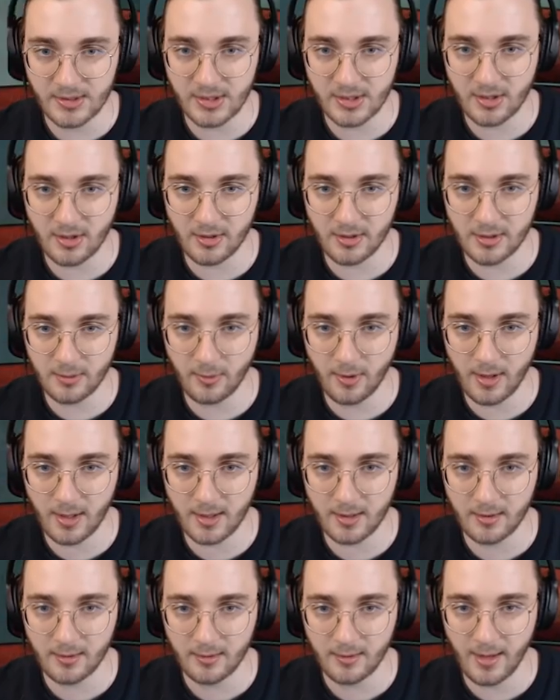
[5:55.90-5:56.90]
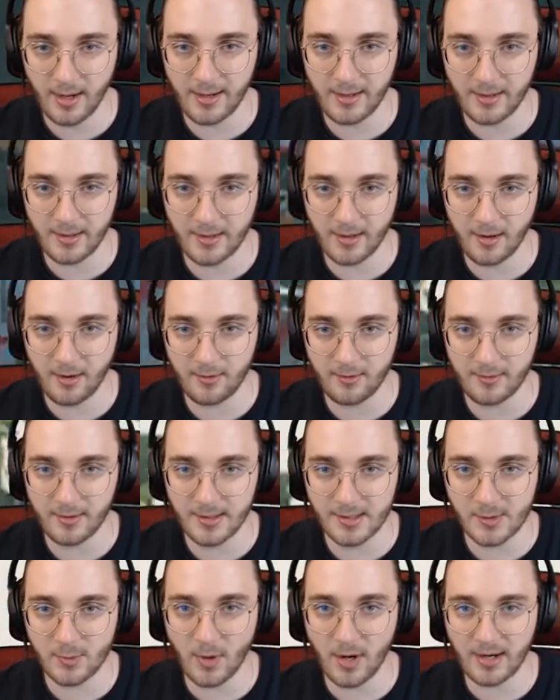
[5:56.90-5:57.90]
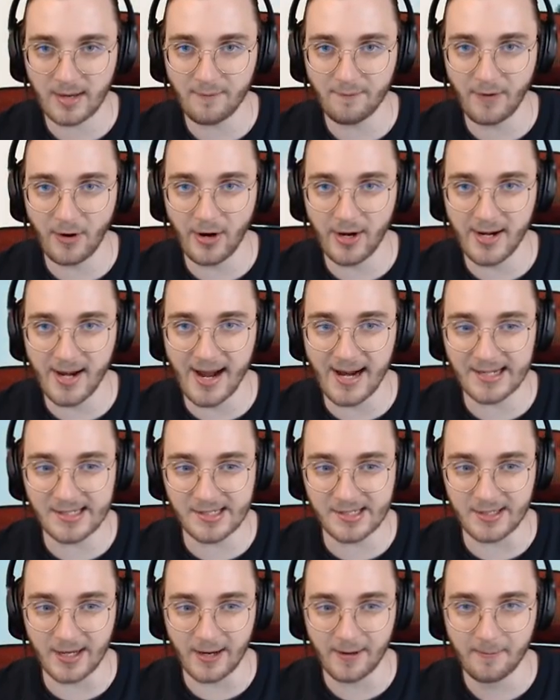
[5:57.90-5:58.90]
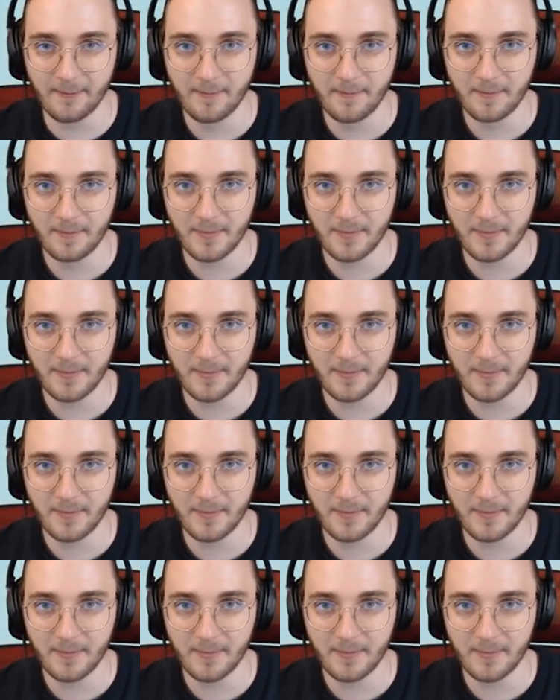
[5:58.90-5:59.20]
Is this going to work? There you go. It's working very nicely.